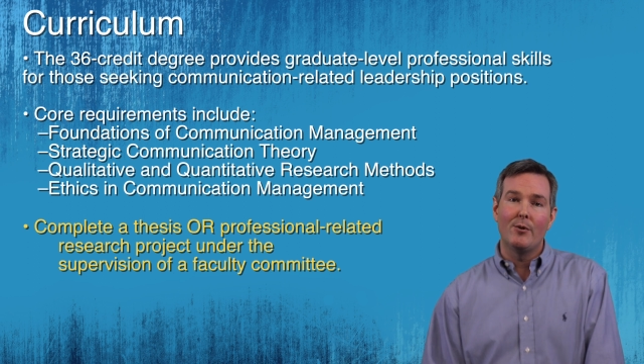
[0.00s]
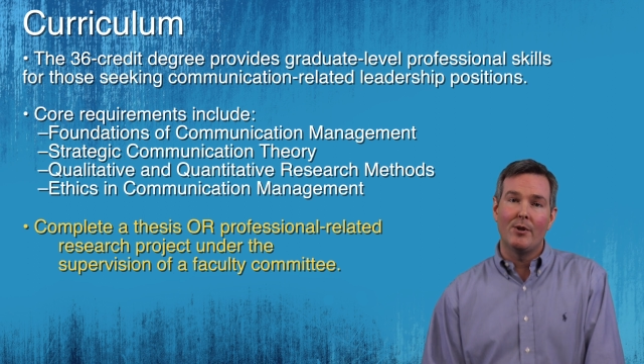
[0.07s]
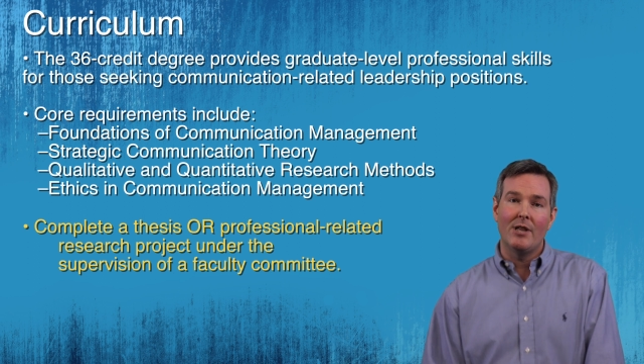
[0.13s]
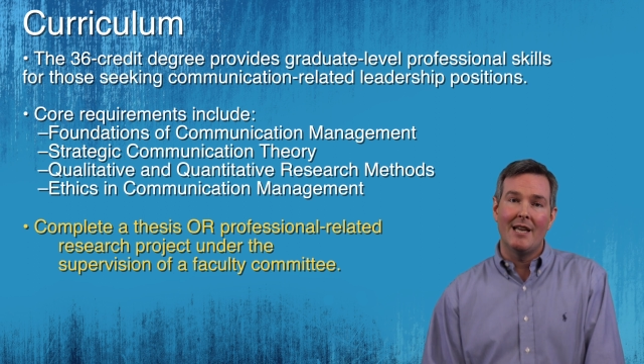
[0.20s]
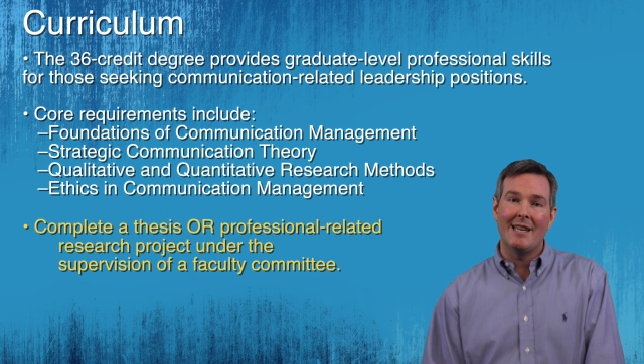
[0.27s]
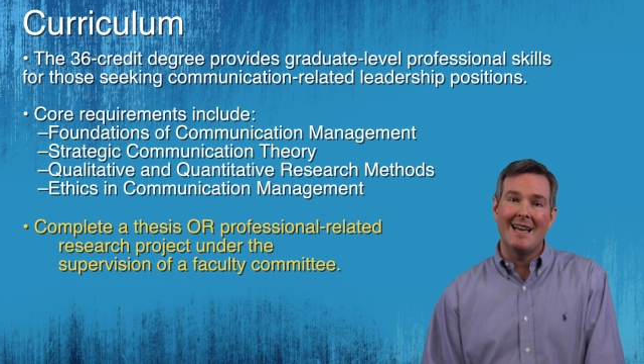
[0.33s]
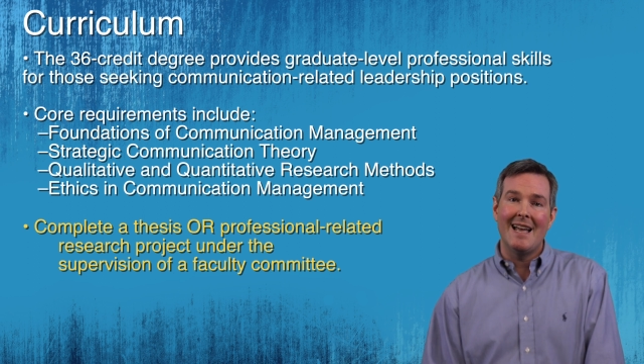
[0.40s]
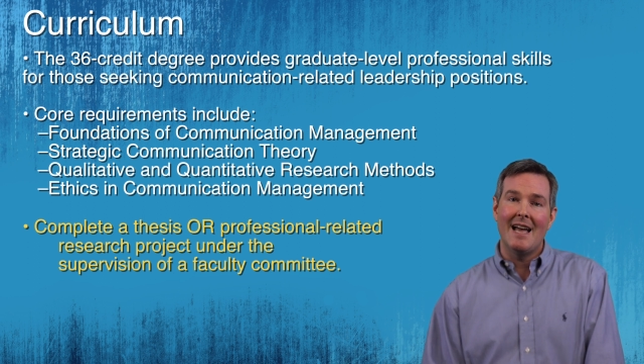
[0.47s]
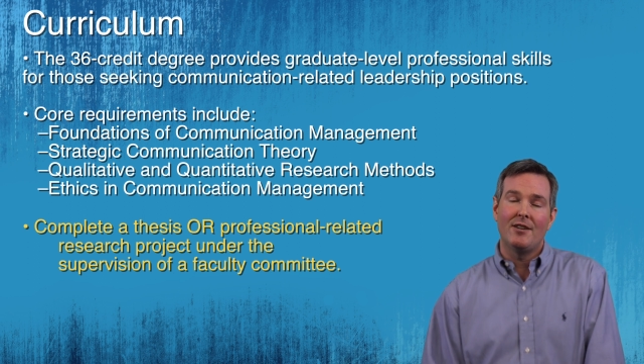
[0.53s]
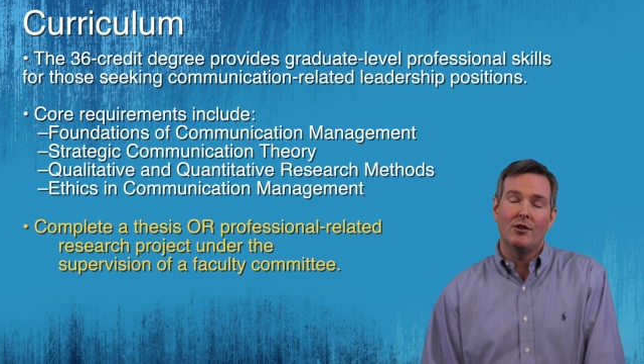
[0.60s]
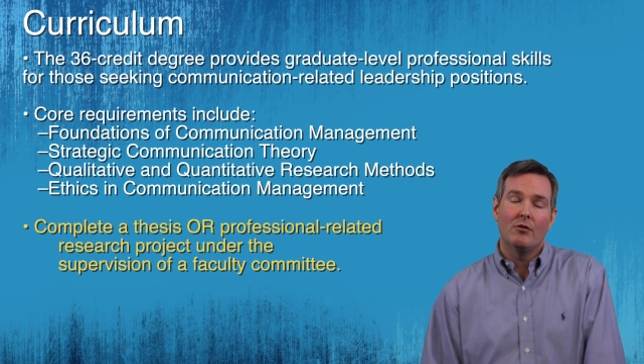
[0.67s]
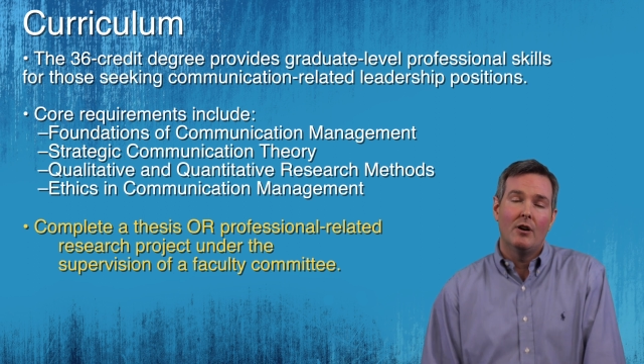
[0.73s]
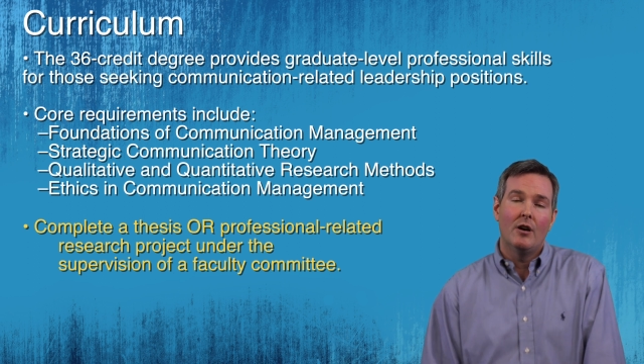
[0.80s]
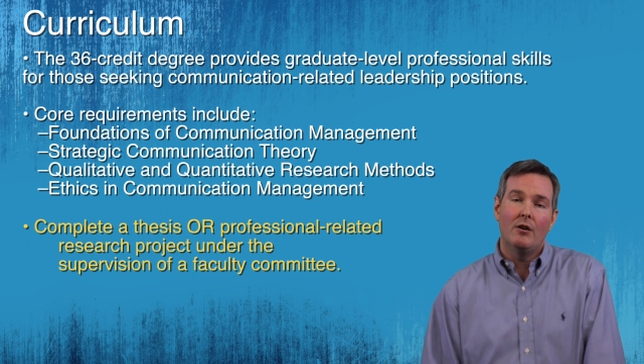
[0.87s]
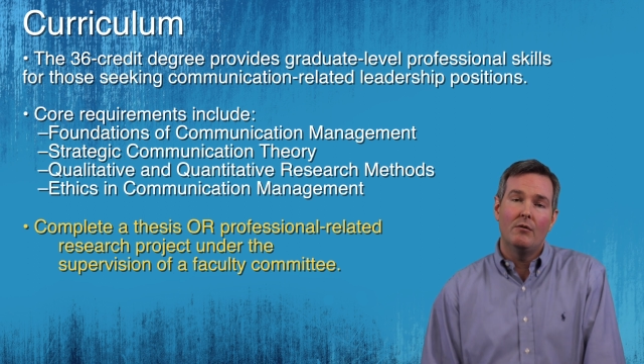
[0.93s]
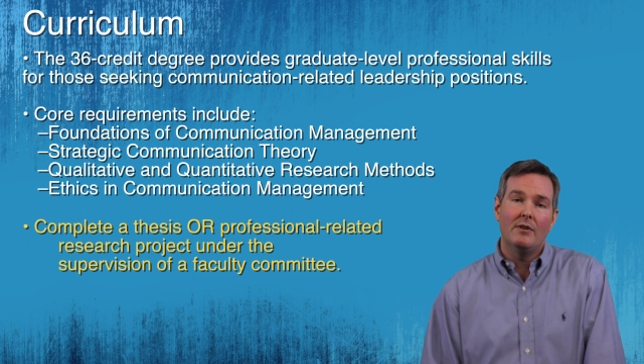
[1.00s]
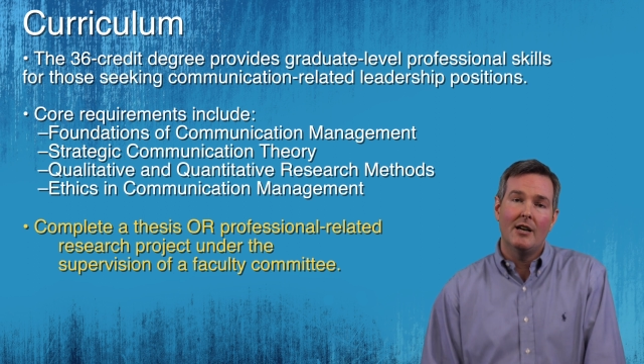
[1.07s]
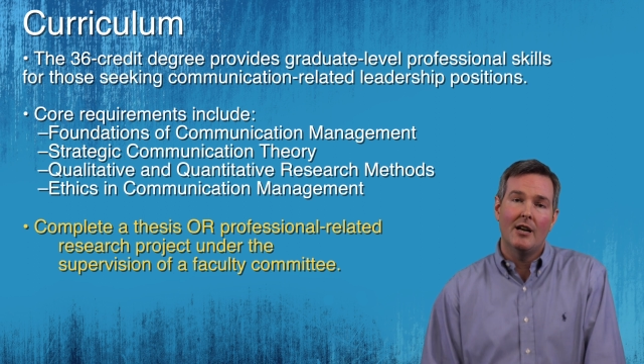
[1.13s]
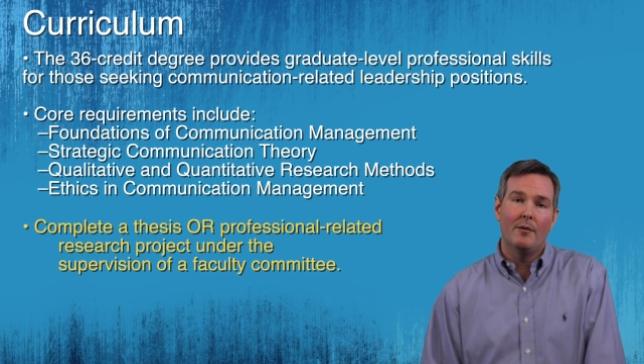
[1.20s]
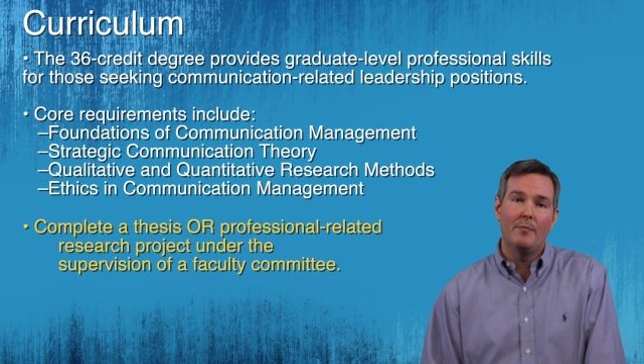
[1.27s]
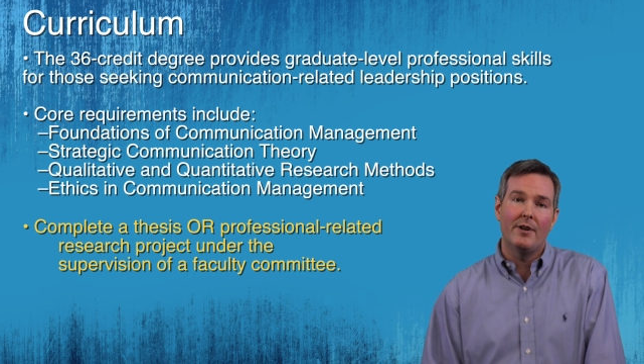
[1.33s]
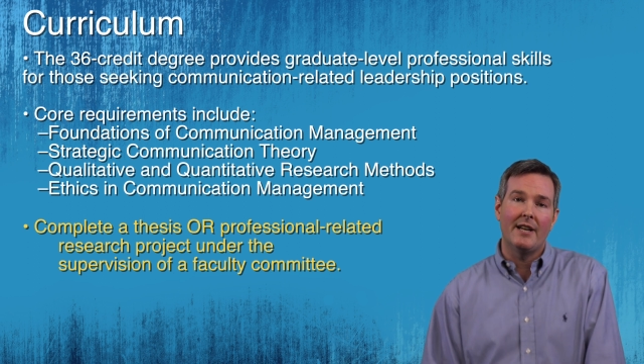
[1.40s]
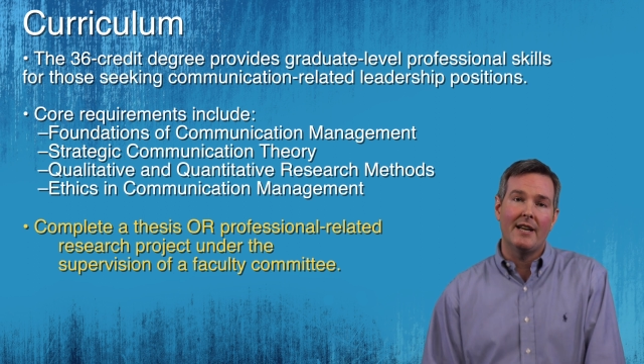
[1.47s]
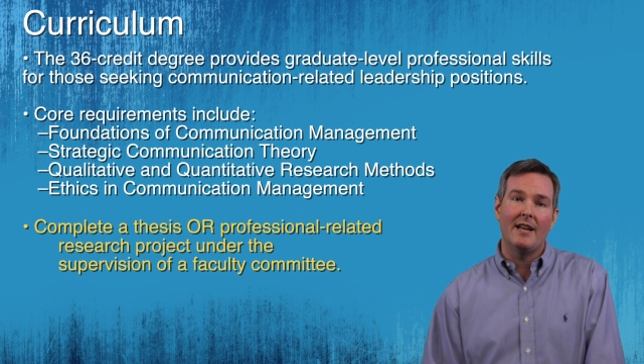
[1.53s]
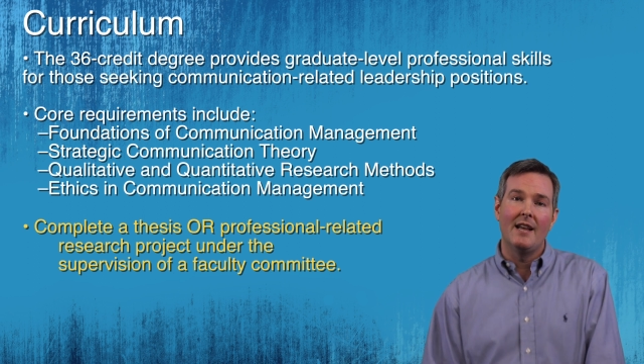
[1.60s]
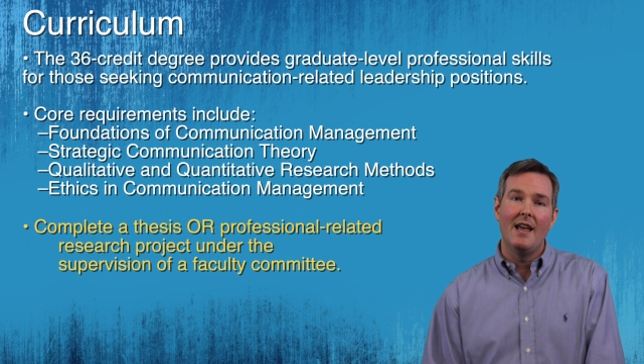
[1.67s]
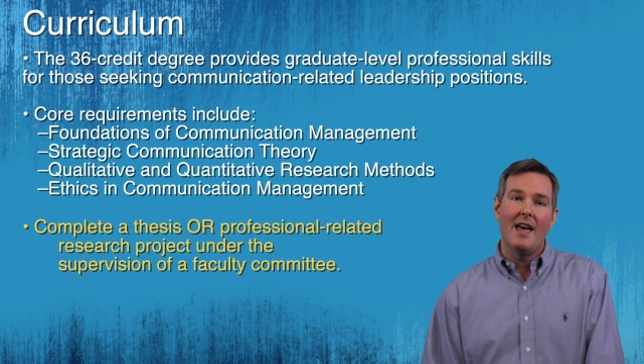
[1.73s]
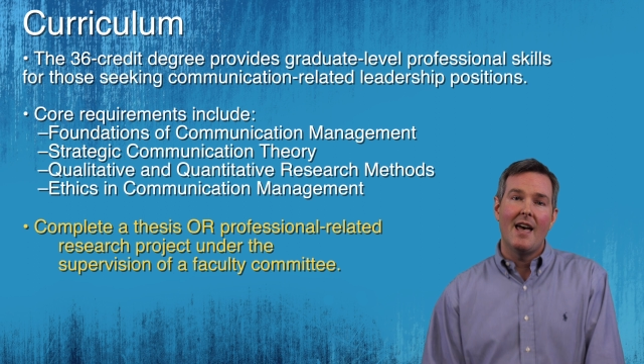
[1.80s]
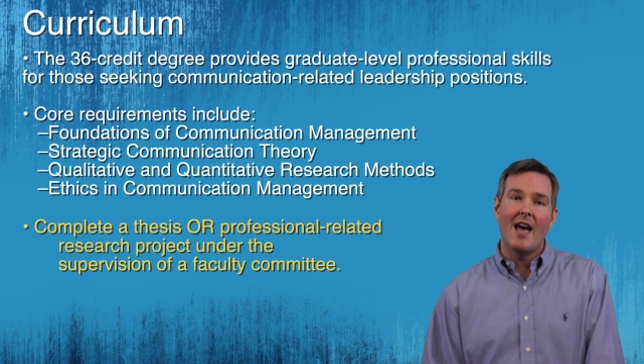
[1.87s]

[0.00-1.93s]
with at your own company,